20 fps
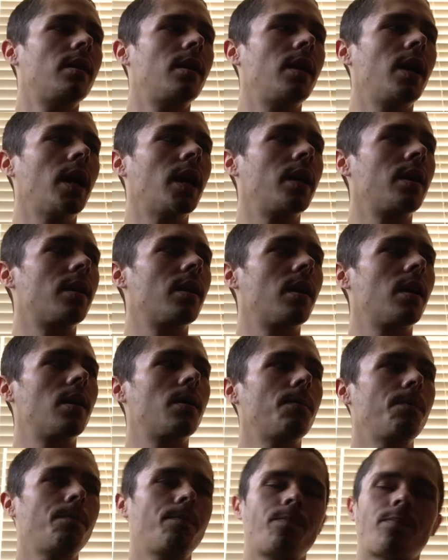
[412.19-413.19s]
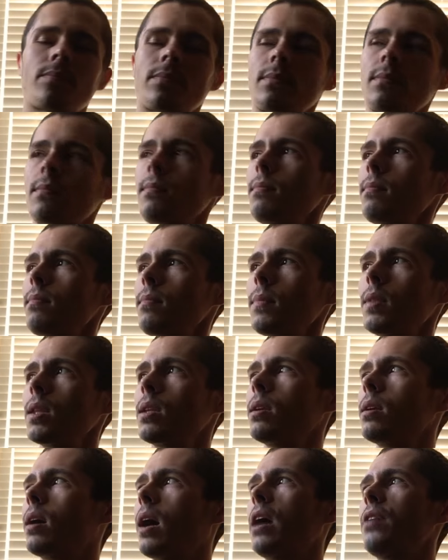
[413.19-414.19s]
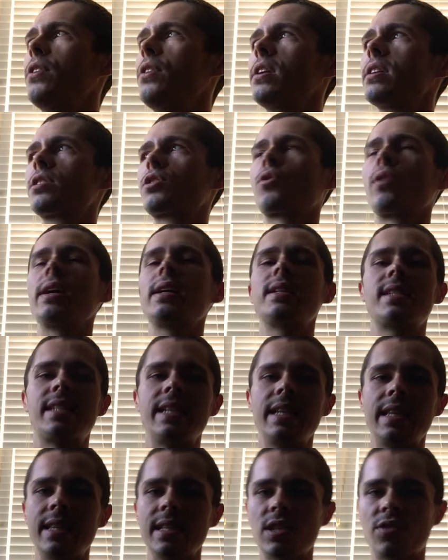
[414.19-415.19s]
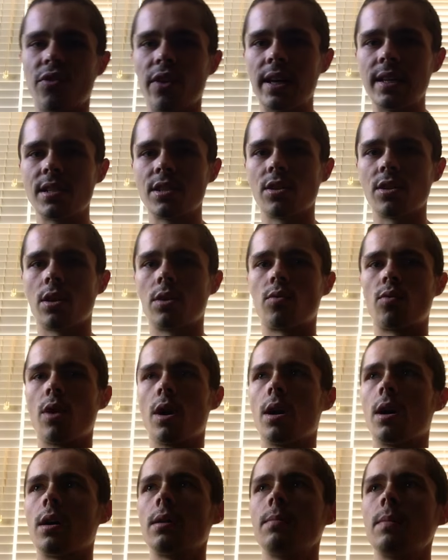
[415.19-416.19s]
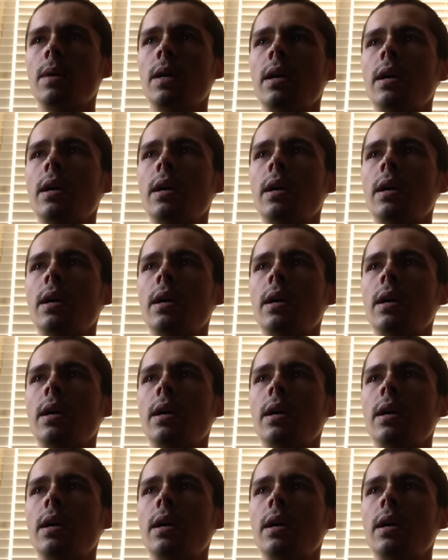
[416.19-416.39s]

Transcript: And I think it's great to see these faces on Raw,